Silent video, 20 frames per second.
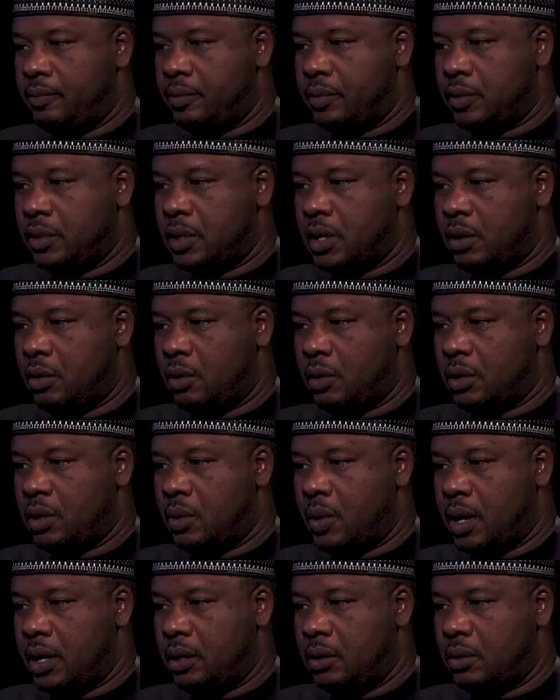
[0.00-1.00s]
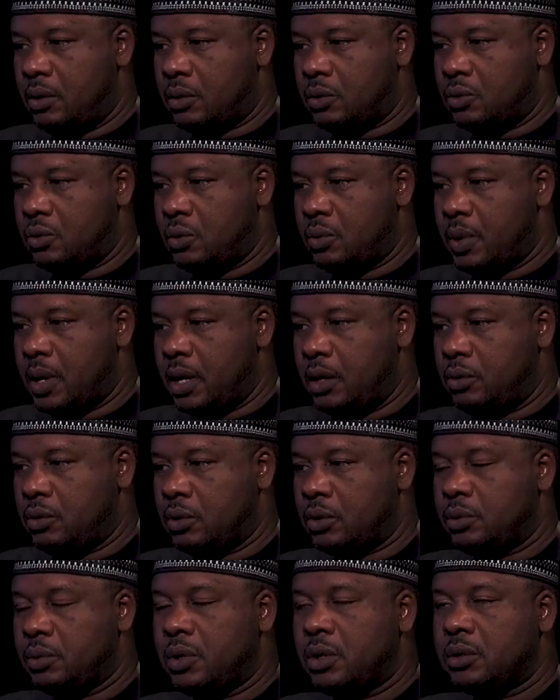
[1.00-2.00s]
the, the one in October, it
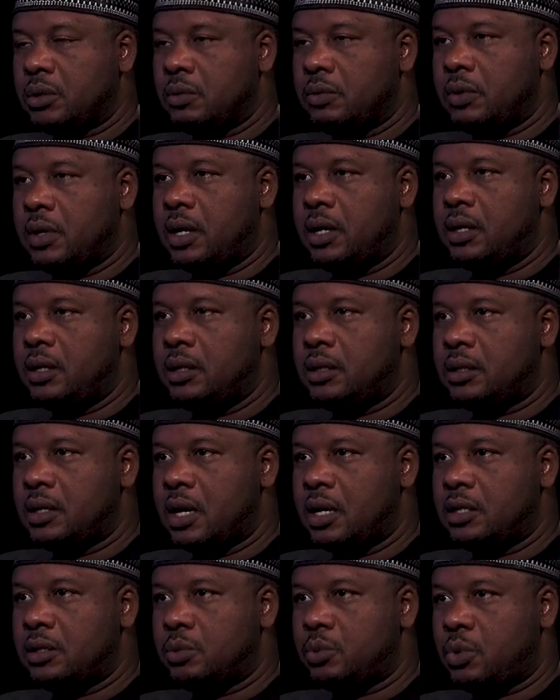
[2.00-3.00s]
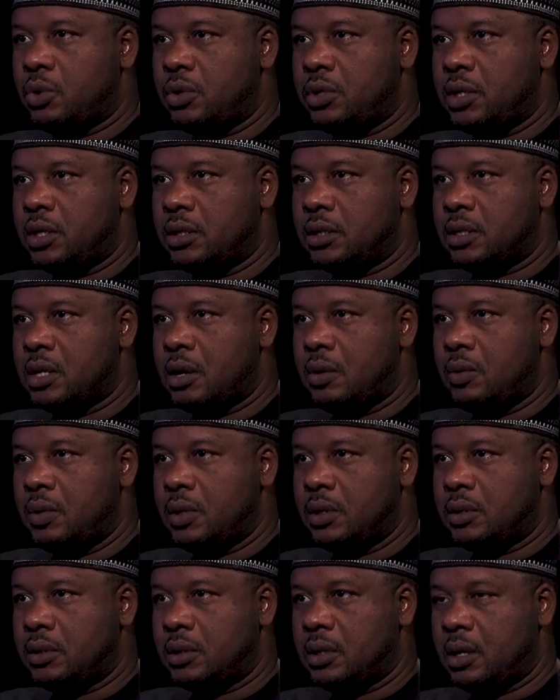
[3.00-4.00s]
was because of the EndSARS protest that
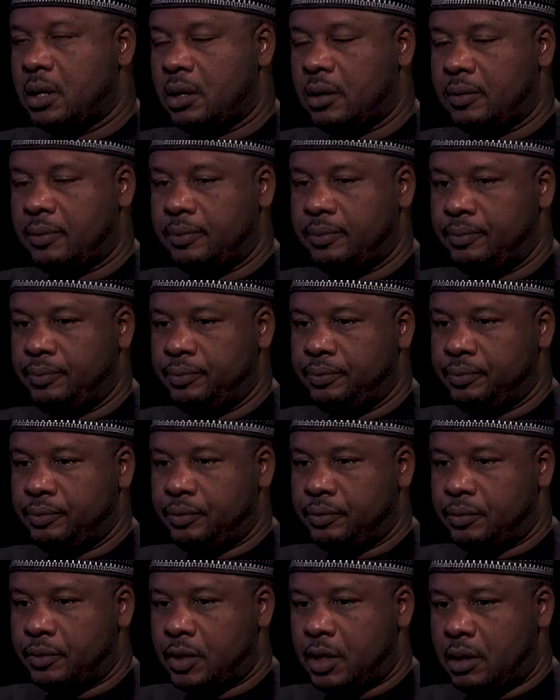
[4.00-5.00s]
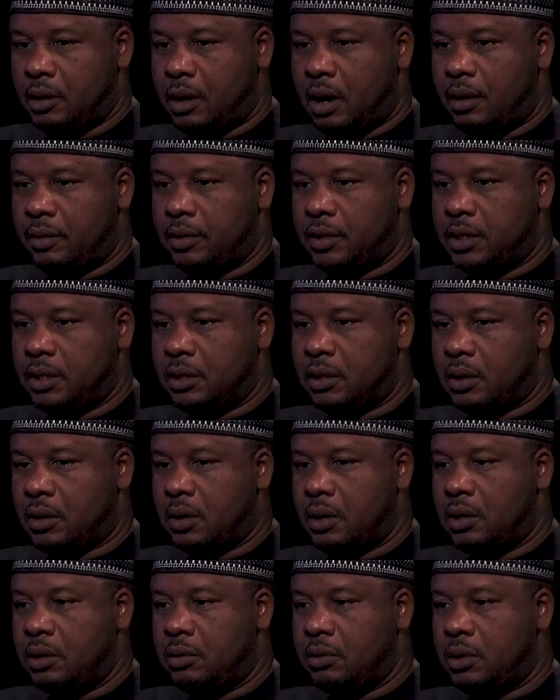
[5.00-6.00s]
was um, ravaging the
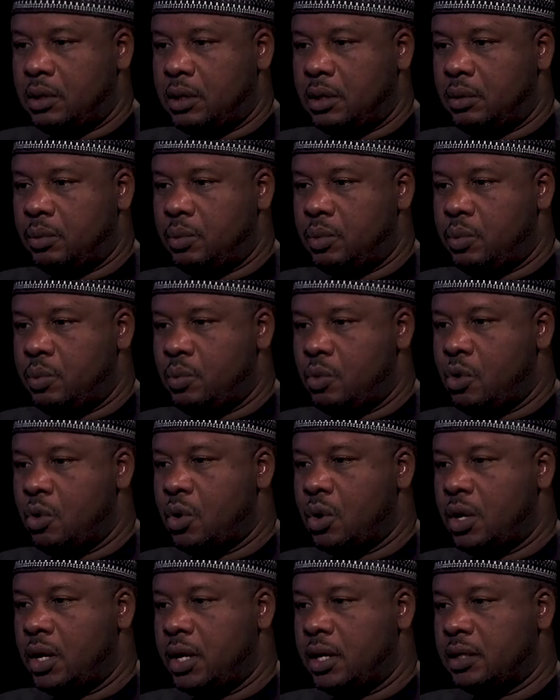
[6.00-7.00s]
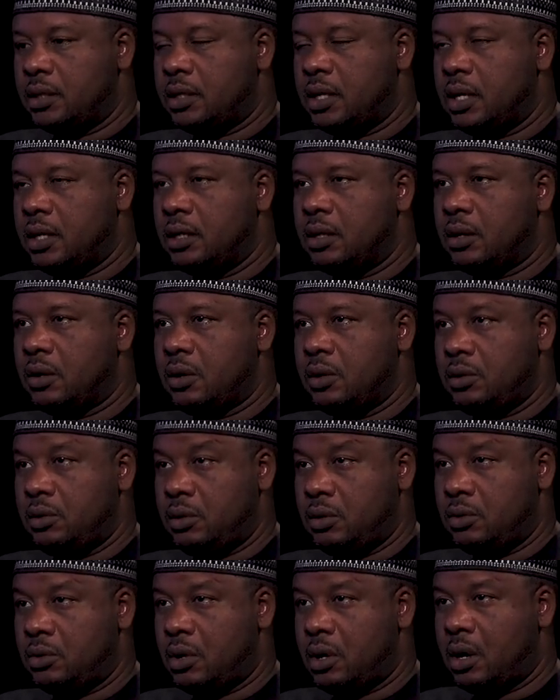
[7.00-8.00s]
country, more or less held the
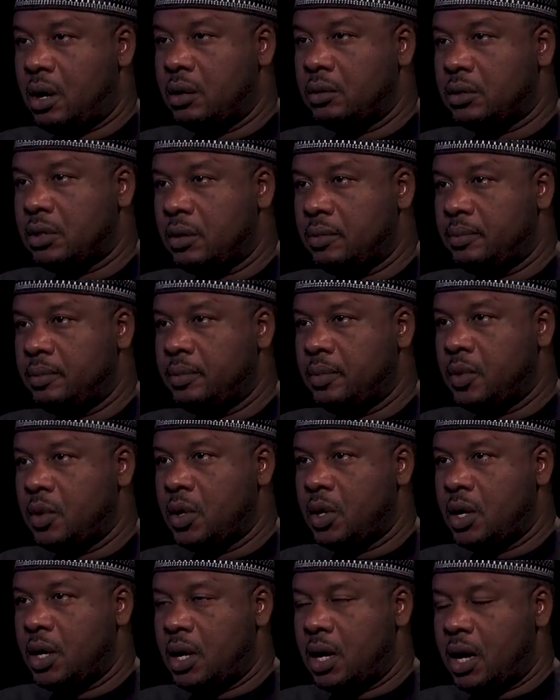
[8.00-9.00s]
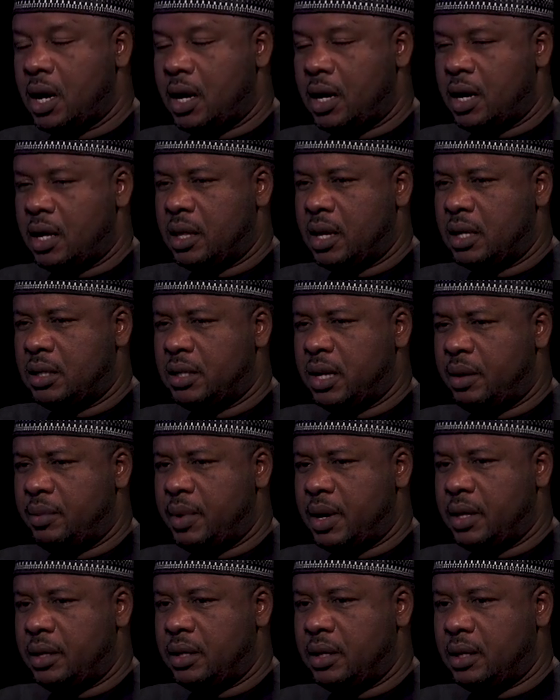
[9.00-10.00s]
country to a ransom. And at that time,
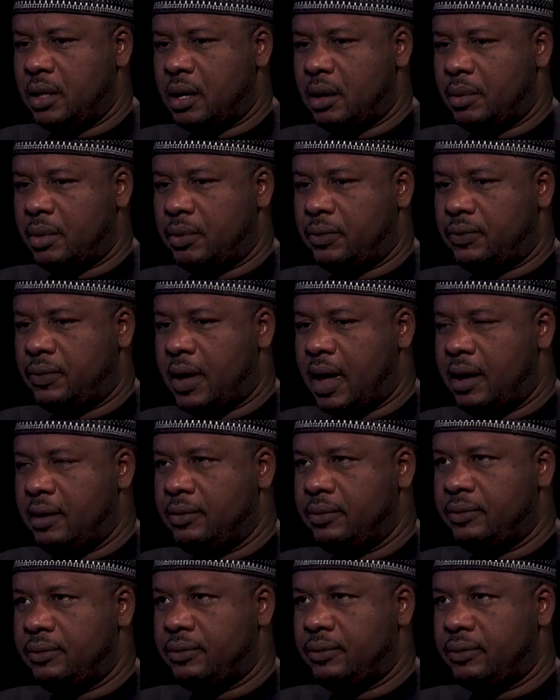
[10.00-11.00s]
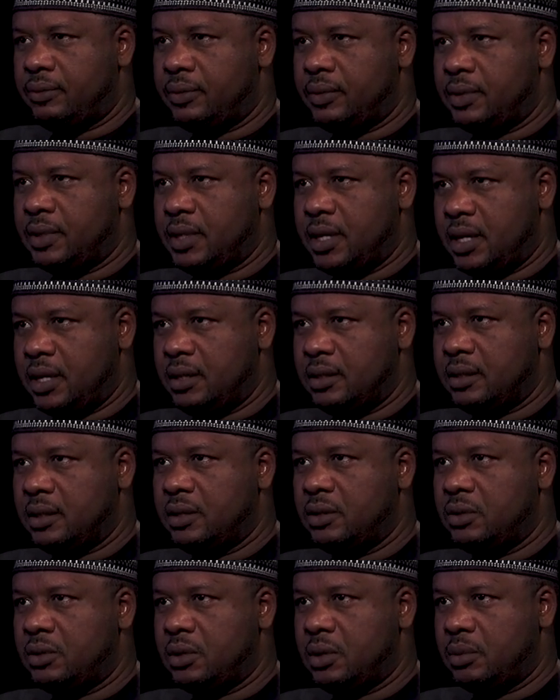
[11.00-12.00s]
I think about five days
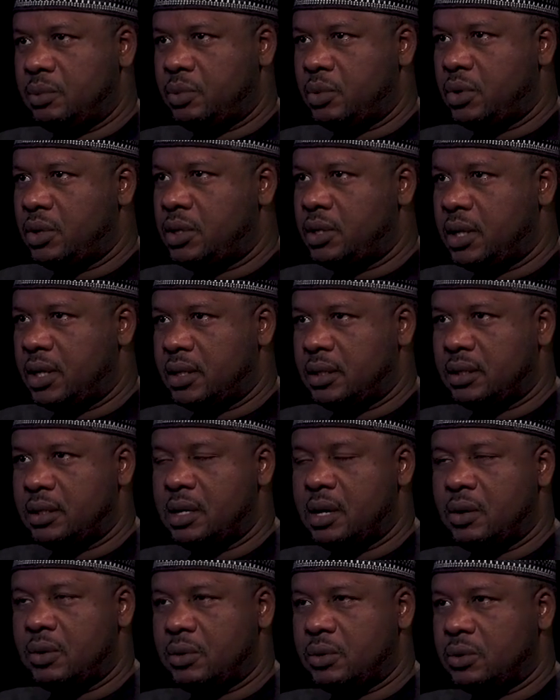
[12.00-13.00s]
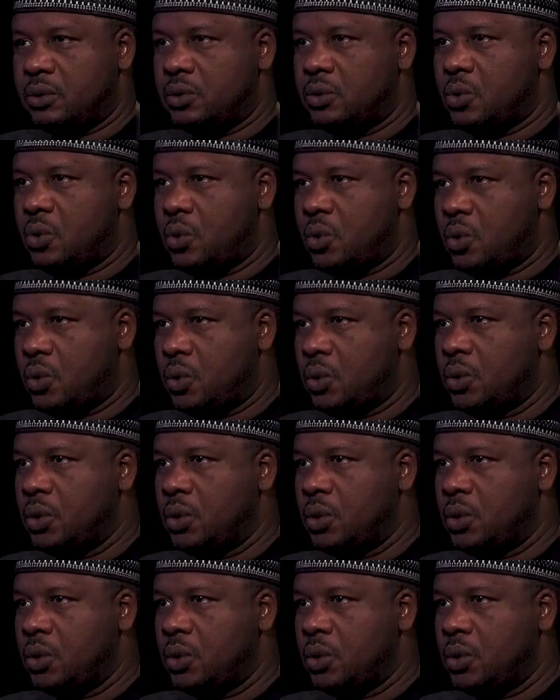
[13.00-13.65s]
into the protest, there was no